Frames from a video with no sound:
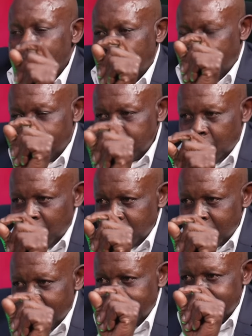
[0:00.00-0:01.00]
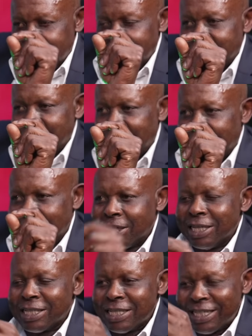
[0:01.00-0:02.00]
I'm going to identify at
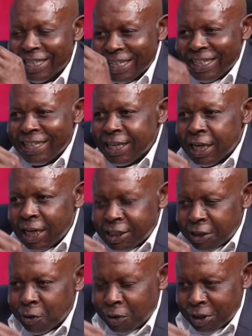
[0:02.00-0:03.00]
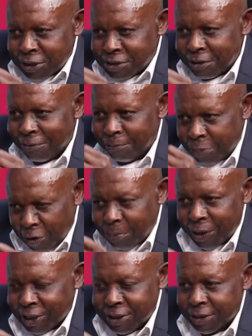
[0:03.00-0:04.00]
least three categories of
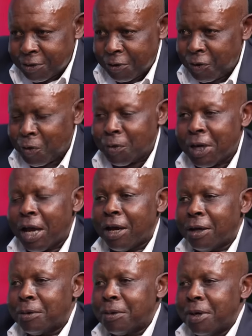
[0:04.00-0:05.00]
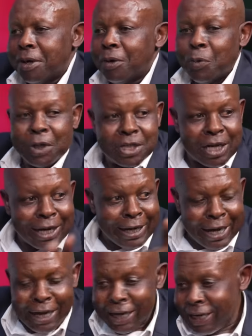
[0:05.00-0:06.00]
property to you now, okay. which are
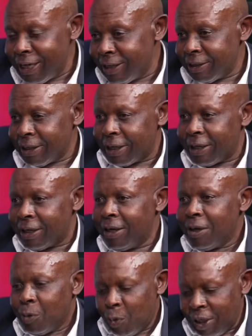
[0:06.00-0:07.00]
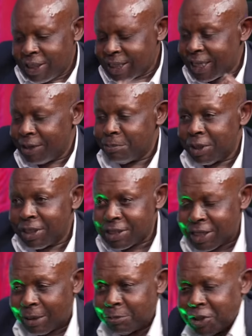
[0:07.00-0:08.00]
lying there, which can be the
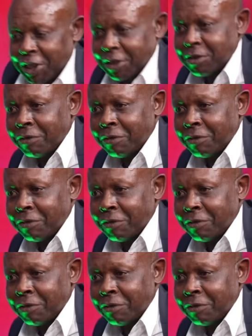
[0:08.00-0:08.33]
subject